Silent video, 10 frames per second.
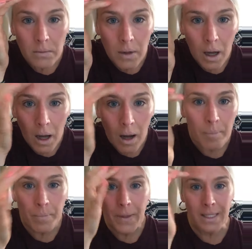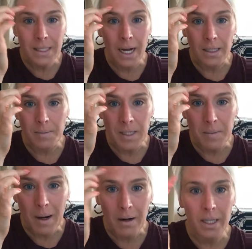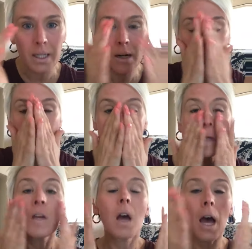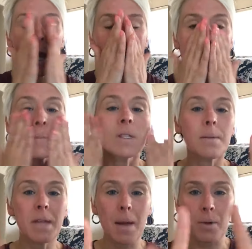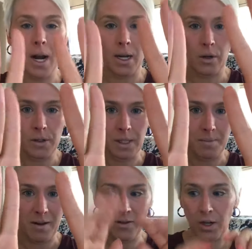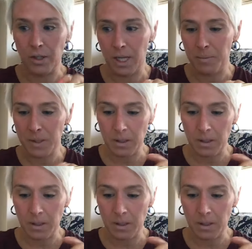um, that's an eczema spot right there. Um, some of that product goes into my fingertips.